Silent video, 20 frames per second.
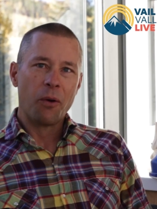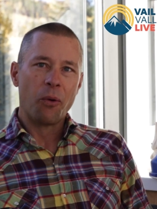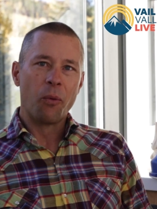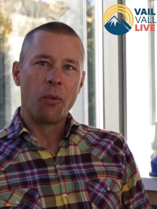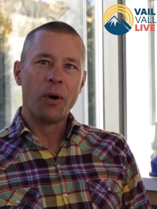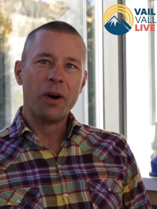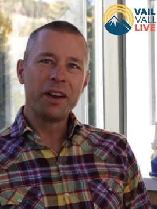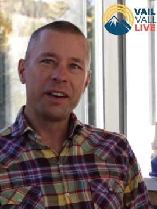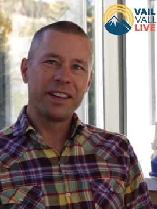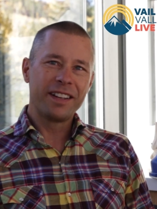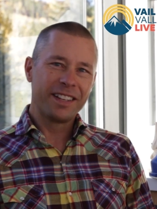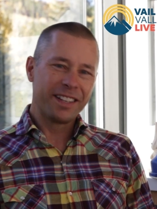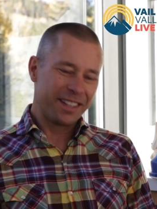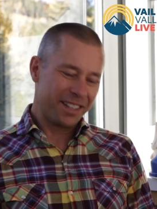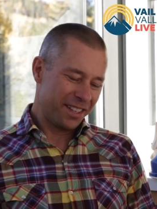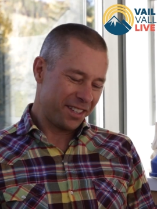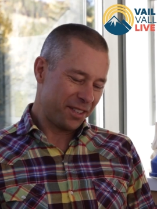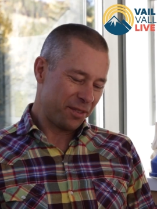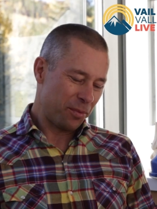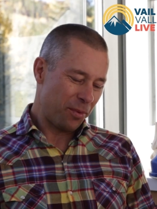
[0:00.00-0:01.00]
What
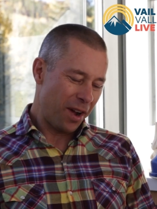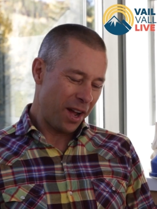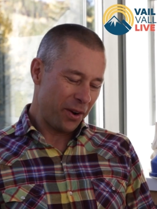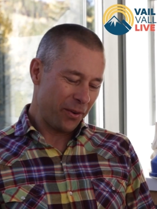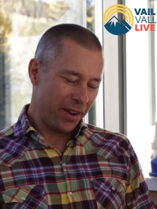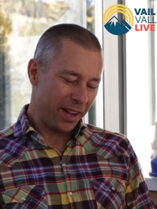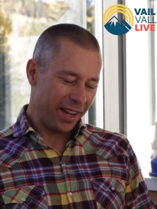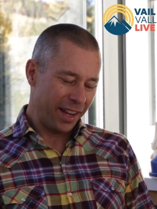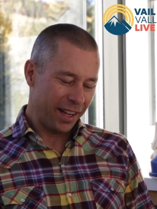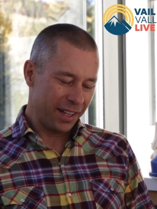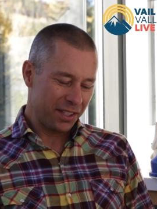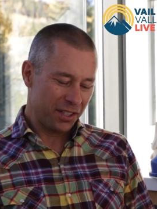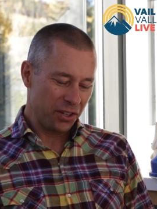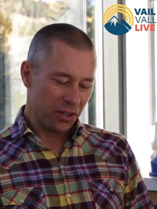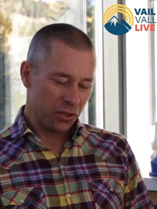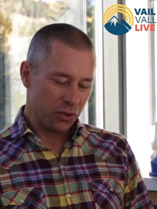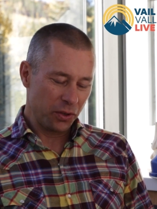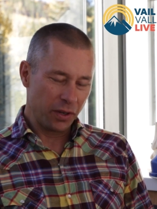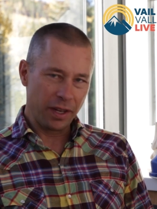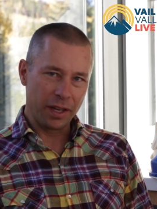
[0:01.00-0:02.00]
is wide-awake hand
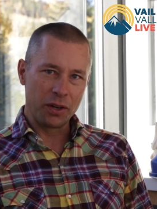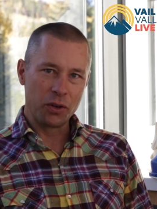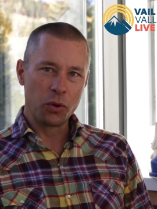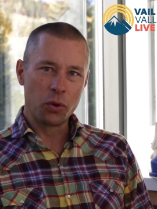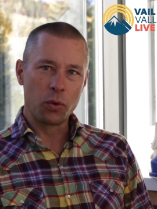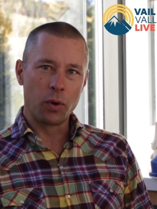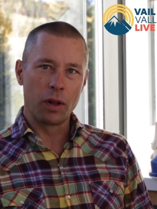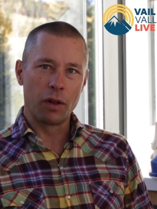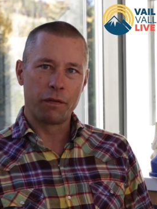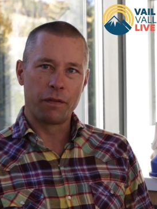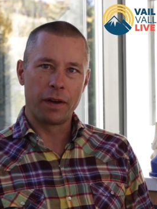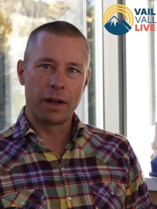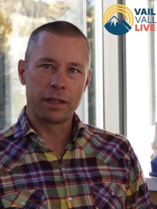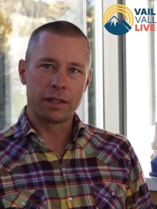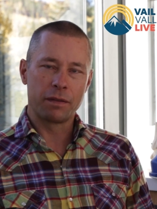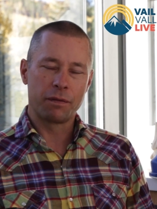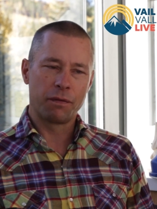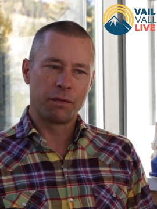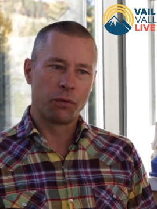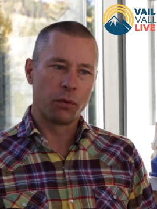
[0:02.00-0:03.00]
surgery and who
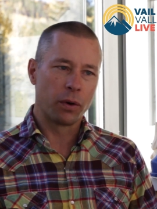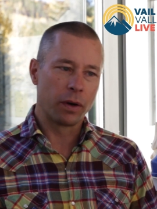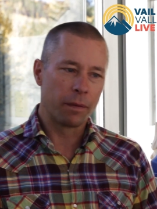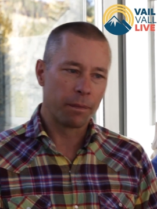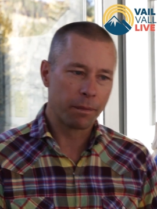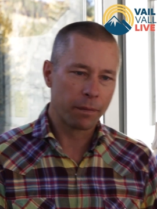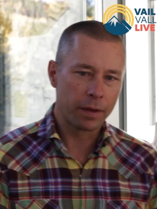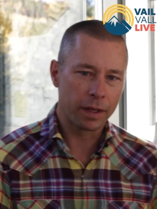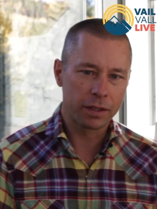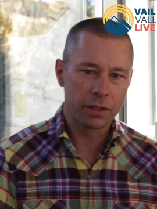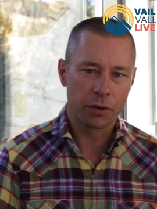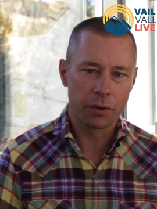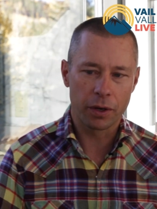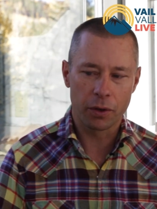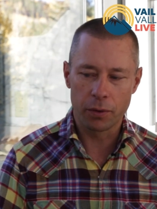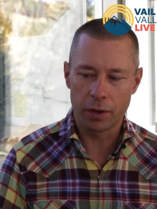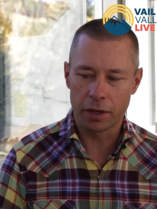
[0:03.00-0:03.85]
qualifies for it? That's a great